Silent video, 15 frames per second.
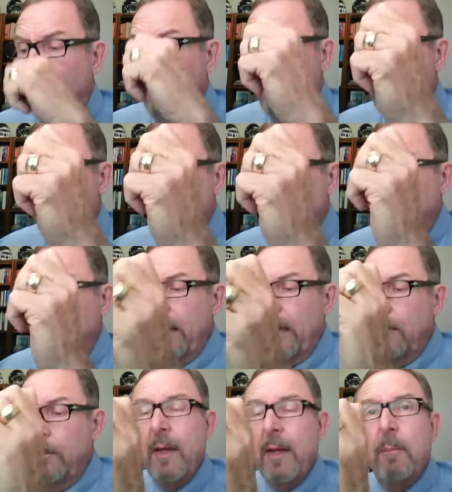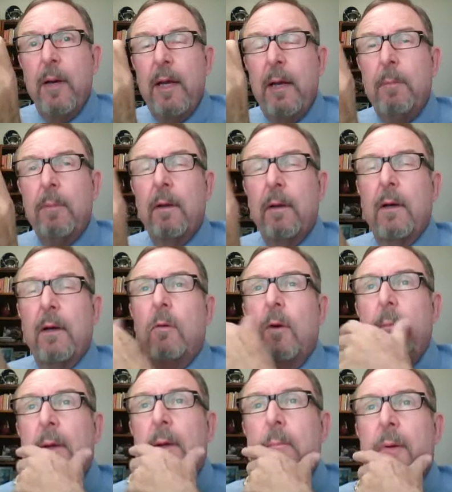It's developing people and
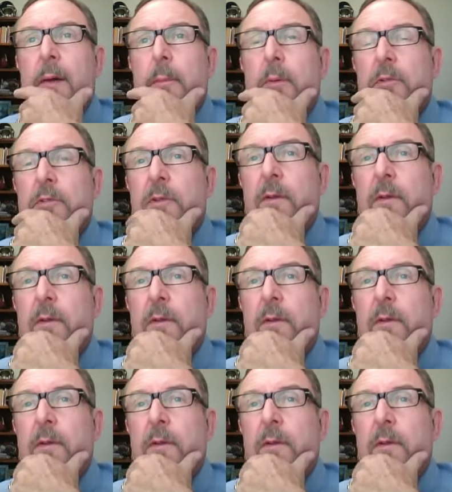equipping people